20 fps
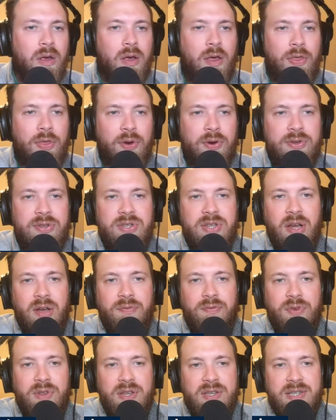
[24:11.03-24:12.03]
Third
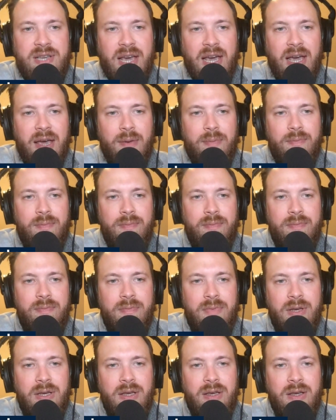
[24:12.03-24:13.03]
stud for this game.
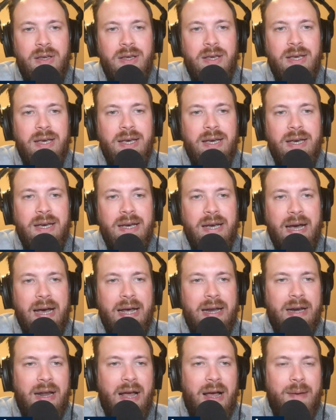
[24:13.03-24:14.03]

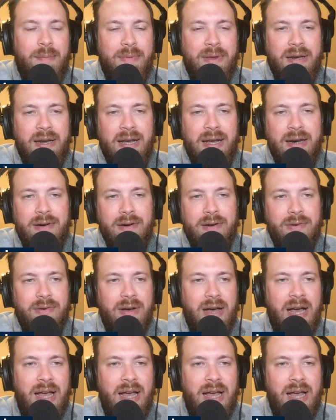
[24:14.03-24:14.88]
I don't know.